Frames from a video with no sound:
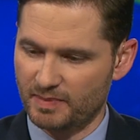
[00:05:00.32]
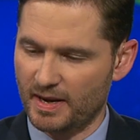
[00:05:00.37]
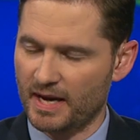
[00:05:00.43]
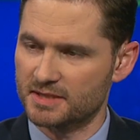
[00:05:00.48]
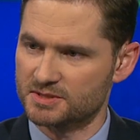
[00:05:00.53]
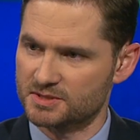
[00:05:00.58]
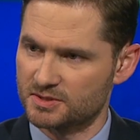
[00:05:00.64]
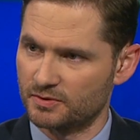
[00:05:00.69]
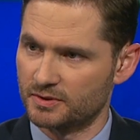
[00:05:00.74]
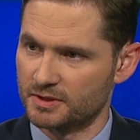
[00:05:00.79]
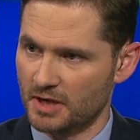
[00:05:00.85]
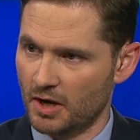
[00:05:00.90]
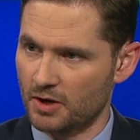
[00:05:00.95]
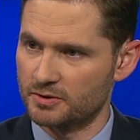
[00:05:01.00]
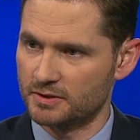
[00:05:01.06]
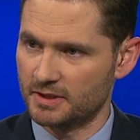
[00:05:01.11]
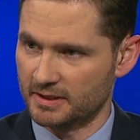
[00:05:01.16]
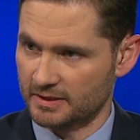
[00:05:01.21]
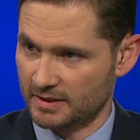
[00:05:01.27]
pass you a
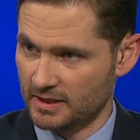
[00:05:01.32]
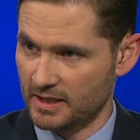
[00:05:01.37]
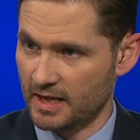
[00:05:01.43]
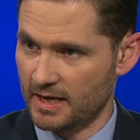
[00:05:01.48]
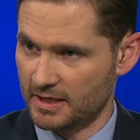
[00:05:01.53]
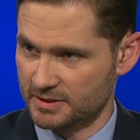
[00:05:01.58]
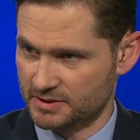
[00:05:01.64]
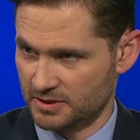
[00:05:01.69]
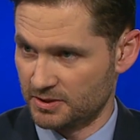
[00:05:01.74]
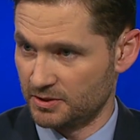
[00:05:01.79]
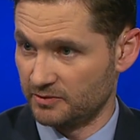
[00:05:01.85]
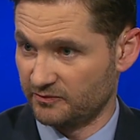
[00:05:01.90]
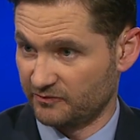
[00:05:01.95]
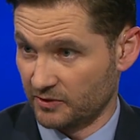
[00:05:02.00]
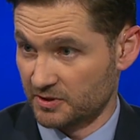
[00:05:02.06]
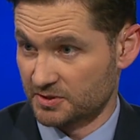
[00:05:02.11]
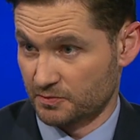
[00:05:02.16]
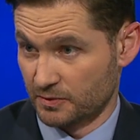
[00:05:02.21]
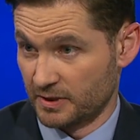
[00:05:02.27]
note in class and you
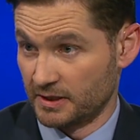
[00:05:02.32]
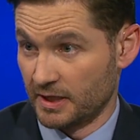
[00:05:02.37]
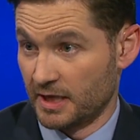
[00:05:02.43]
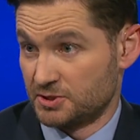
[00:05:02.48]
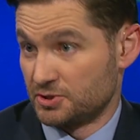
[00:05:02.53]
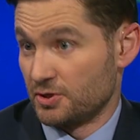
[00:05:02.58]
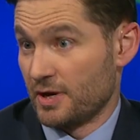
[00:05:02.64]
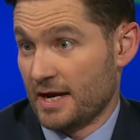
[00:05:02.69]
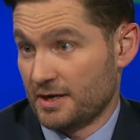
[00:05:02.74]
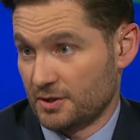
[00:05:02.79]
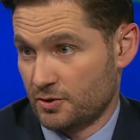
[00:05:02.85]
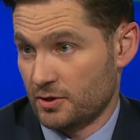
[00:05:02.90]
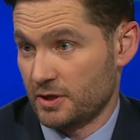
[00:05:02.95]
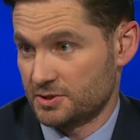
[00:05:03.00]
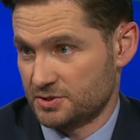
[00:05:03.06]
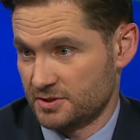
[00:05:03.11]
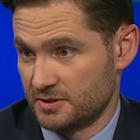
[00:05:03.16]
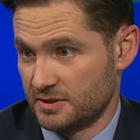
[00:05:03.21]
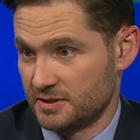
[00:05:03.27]
first realise you had a
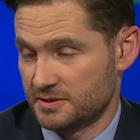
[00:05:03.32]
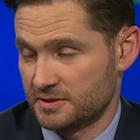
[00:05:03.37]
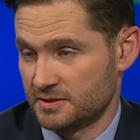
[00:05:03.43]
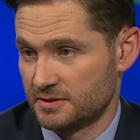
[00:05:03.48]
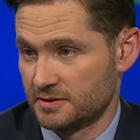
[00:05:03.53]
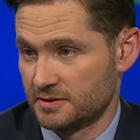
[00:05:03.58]
crush on it?